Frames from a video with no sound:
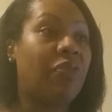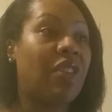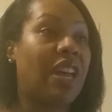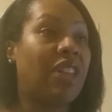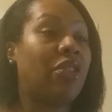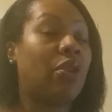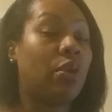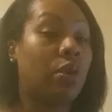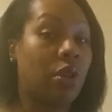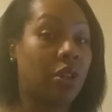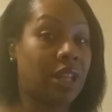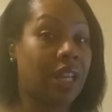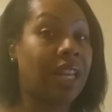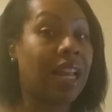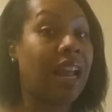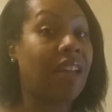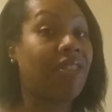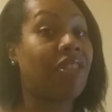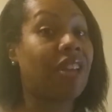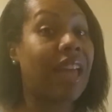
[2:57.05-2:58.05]
that they're
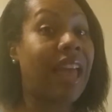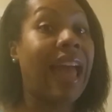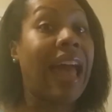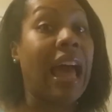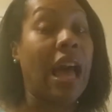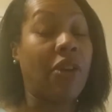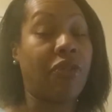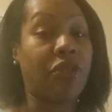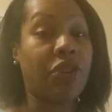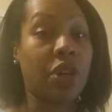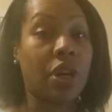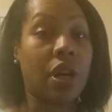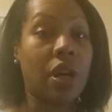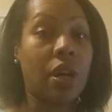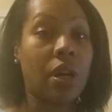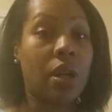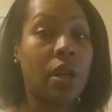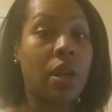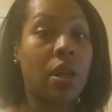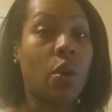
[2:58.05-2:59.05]
looking at the after
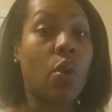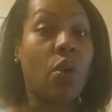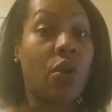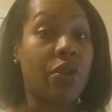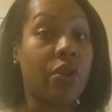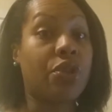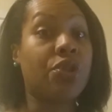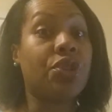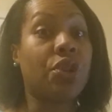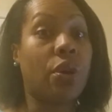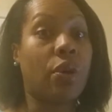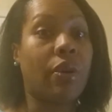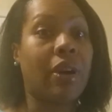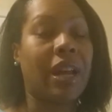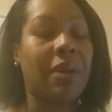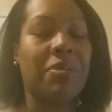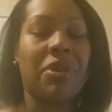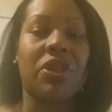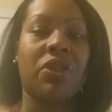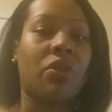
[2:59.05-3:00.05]
or the
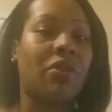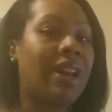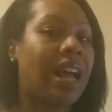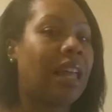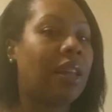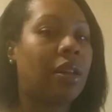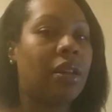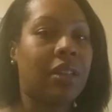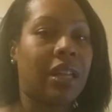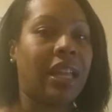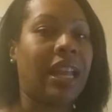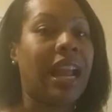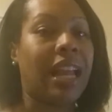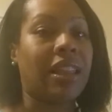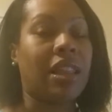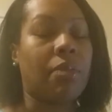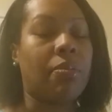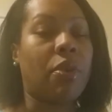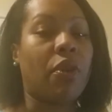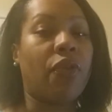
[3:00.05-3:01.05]
during, but they're not looking at the